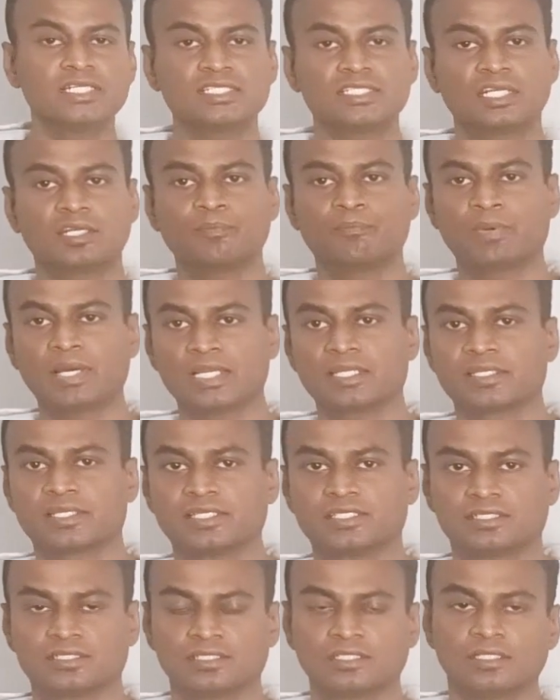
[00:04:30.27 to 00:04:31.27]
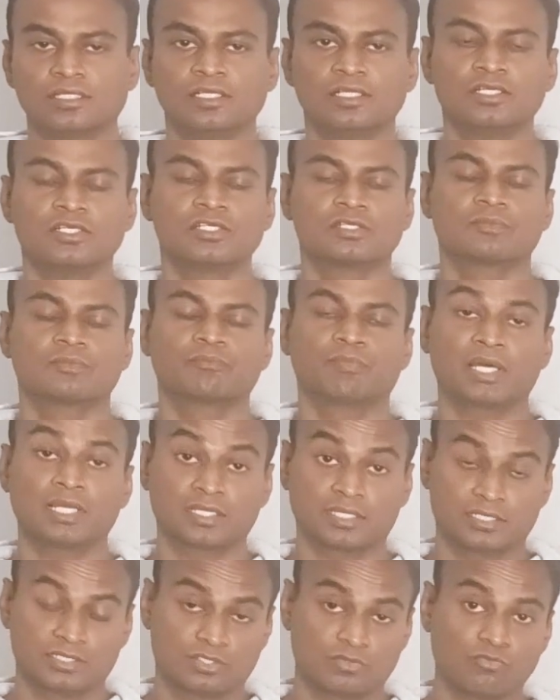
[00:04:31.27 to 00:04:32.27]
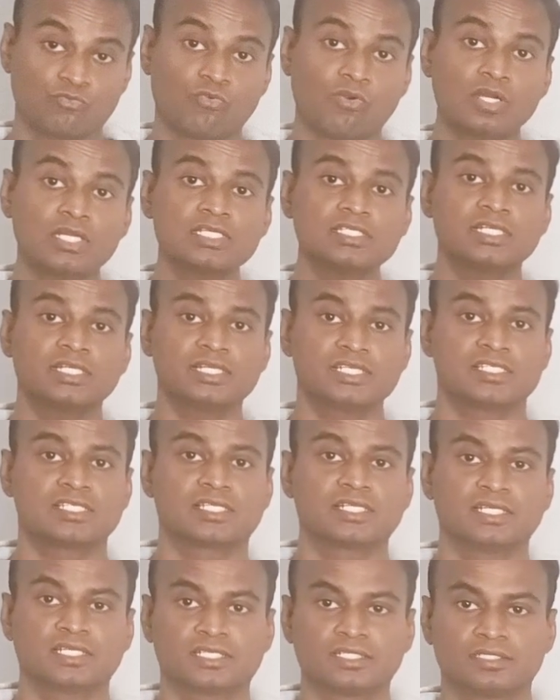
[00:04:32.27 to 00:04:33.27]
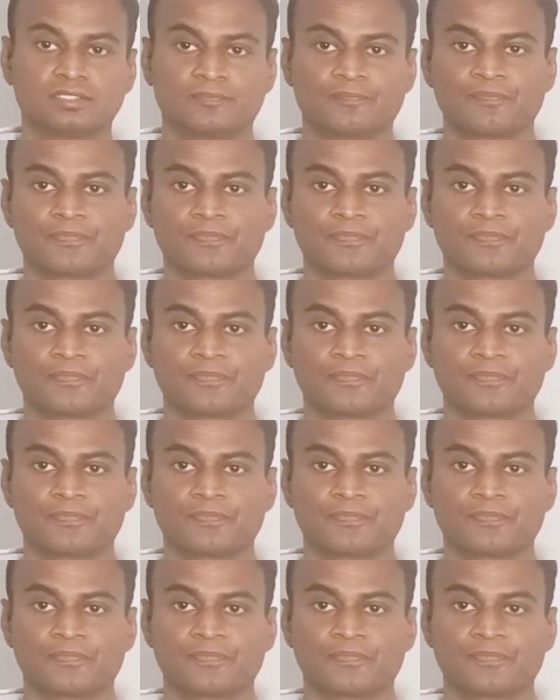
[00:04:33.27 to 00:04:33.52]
kits and bulk kit. Bulk kits. What is a discrete kit?